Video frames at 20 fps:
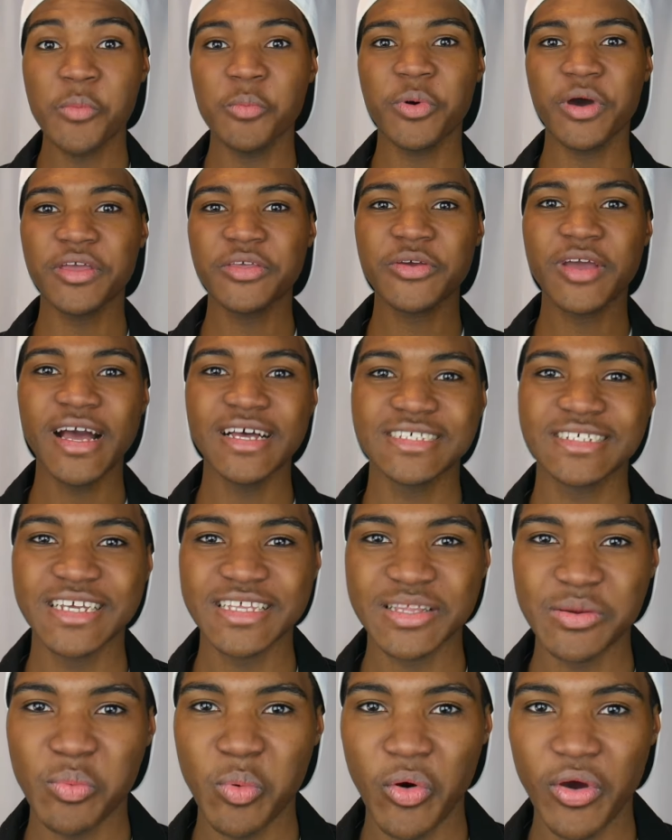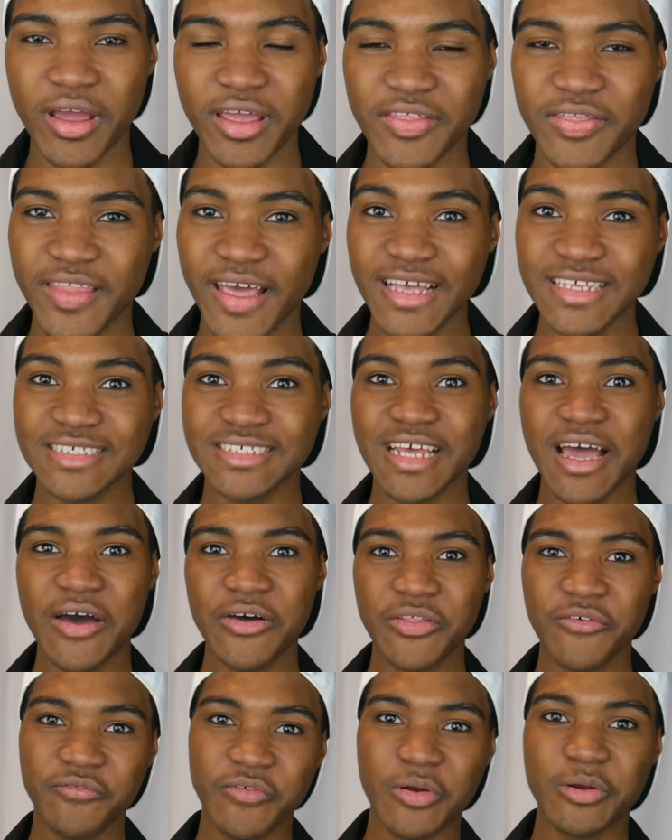But you guys get the point. That's
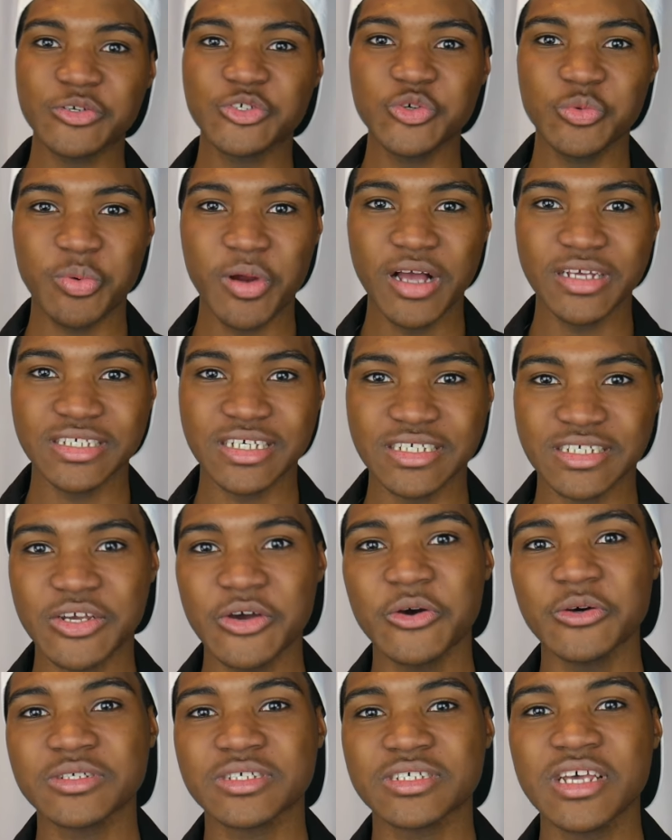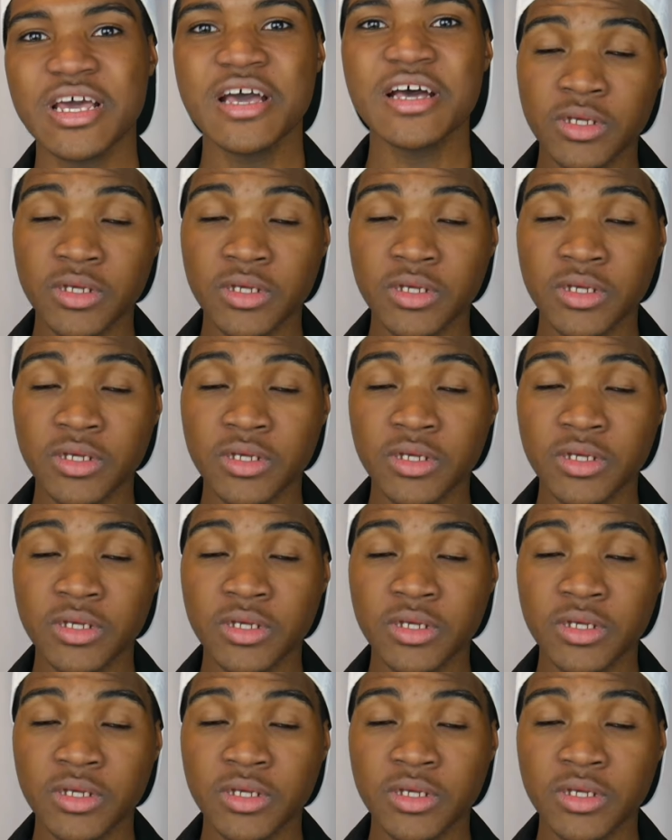how the photo shoot process goes.